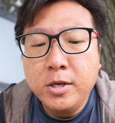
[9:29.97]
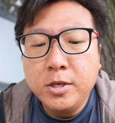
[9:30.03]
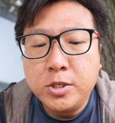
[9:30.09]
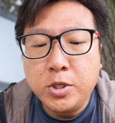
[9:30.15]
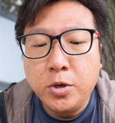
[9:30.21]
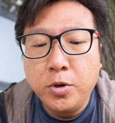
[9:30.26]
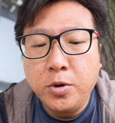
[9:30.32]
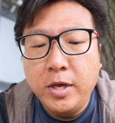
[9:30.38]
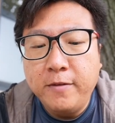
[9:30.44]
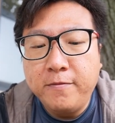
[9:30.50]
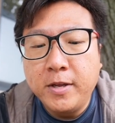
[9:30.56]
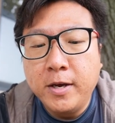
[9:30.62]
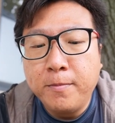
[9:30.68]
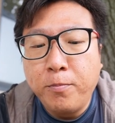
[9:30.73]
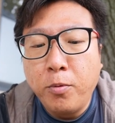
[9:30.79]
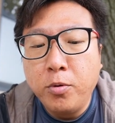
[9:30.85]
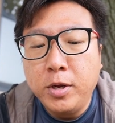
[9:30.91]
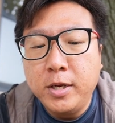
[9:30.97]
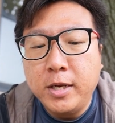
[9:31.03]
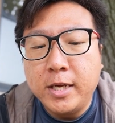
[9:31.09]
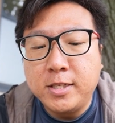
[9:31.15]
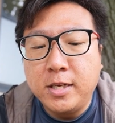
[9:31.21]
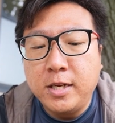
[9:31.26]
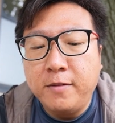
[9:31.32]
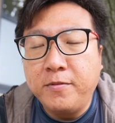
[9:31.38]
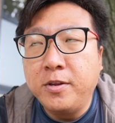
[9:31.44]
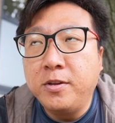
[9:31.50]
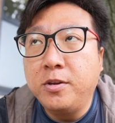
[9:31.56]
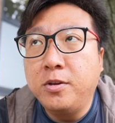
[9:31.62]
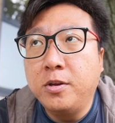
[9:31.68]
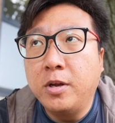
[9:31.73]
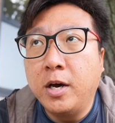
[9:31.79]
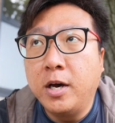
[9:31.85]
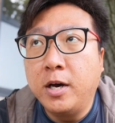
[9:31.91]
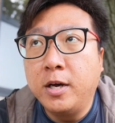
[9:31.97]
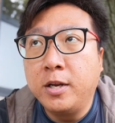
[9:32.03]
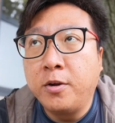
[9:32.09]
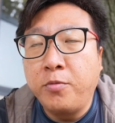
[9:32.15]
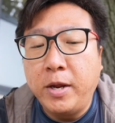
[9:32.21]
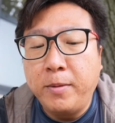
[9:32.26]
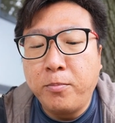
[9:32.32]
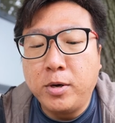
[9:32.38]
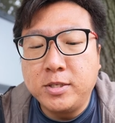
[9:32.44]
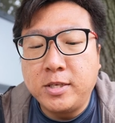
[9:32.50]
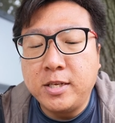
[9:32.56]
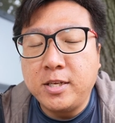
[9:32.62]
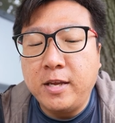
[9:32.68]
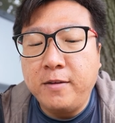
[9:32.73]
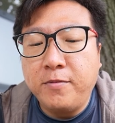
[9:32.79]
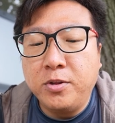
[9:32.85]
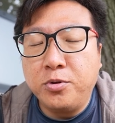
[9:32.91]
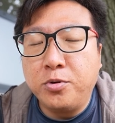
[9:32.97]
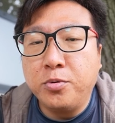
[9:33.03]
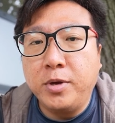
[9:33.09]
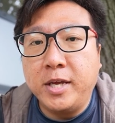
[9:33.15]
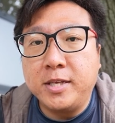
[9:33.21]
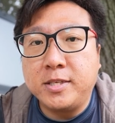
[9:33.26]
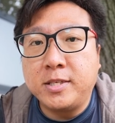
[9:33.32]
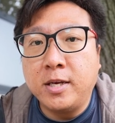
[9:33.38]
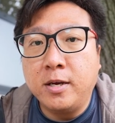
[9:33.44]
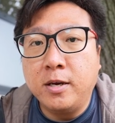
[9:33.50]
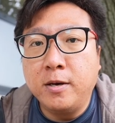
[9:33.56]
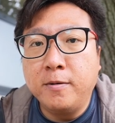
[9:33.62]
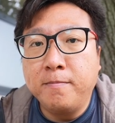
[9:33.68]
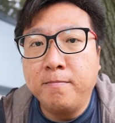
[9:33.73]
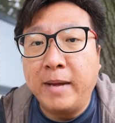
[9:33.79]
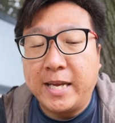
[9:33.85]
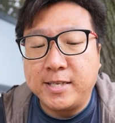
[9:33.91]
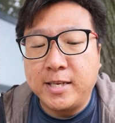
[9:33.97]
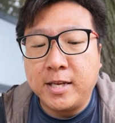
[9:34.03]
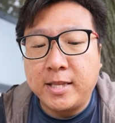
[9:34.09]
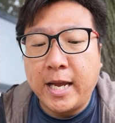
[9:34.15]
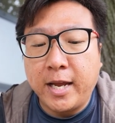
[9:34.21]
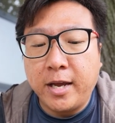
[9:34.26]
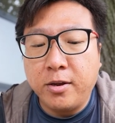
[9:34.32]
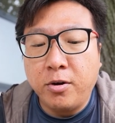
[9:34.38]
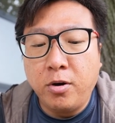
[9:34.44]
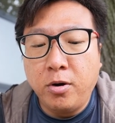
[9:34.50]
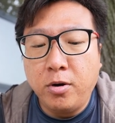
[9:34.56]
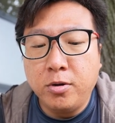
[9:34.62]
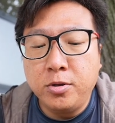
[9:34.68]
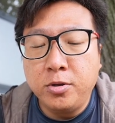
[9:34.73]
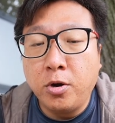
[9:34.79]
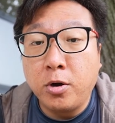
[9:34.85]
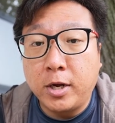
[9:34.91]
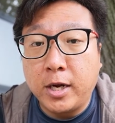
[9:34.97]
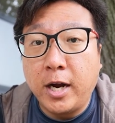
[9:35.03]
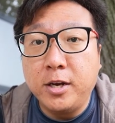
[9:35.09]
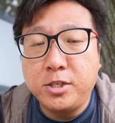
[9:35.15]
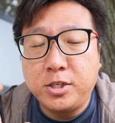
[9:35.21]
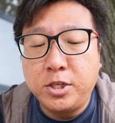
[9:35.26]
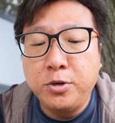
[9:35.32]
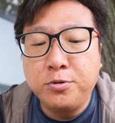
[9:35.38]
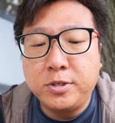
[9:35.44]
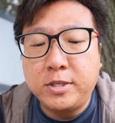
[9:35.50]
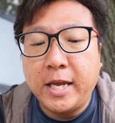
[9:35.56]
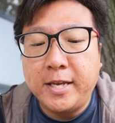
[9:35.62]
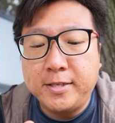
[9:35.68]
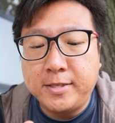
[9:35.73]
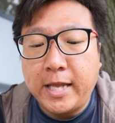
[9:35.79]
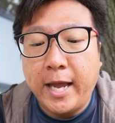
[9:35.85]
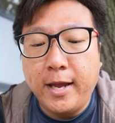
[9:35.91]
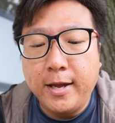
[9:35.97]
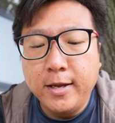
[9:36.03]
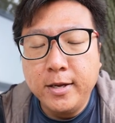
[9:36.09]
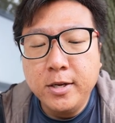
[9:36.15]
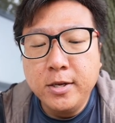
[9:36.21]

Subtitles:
So if the opponent doesn't even, the raid boss doesn't even do its max attack at all, your guard still stays there.